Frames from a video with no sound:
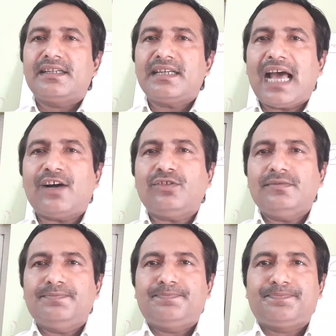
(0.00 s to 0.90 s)
Now
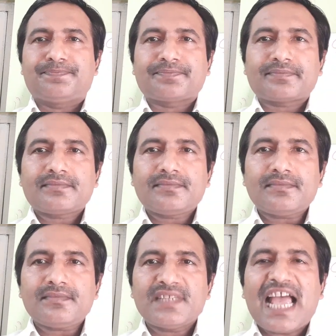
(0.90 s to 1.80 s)

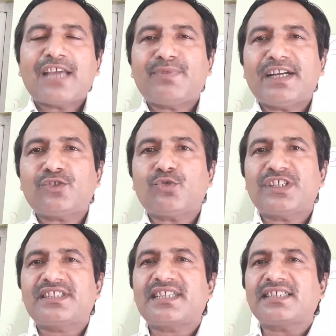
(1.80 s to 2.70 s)
I want to
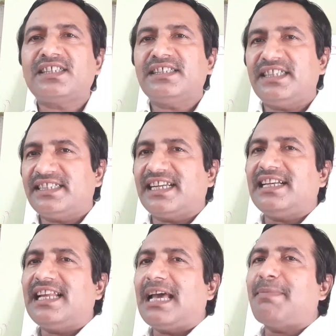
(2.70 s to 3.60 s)
discuss in
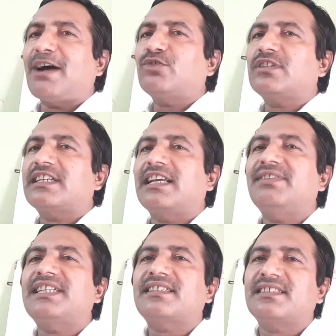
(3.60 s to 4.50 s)
detail about
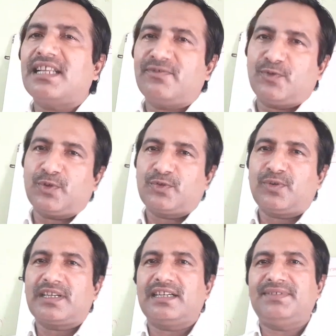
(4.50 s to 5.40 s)
gravitational force
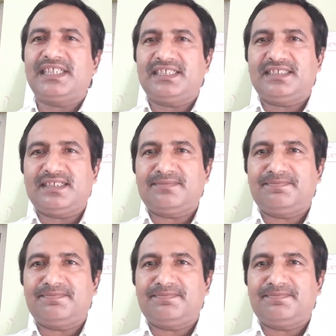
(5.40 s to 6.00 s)
or gravitation.